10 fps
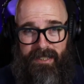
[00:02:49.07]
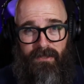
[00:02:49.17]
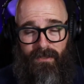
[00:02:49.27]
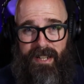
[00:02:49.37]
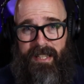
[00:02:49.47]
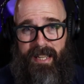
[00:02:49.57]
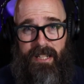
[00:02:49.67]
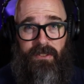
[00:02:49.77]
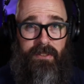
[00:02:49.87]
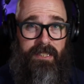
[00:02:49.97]
this Friday
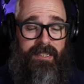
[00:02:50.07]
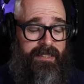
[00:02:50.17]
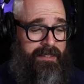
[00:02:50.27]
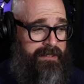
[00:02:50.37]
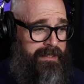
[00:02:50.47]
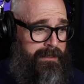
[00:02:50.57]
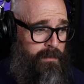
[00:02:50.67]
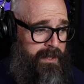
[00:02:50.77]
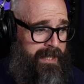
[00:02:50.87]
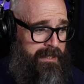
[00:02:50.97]
actually is is
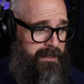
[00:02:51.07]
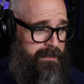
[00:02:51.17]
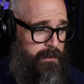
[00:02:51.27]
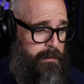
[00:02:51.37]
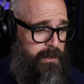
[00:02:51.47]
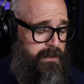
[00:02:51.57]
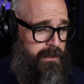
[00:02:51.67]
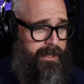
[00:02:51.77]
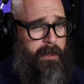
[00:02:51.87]
when that deliverable is due.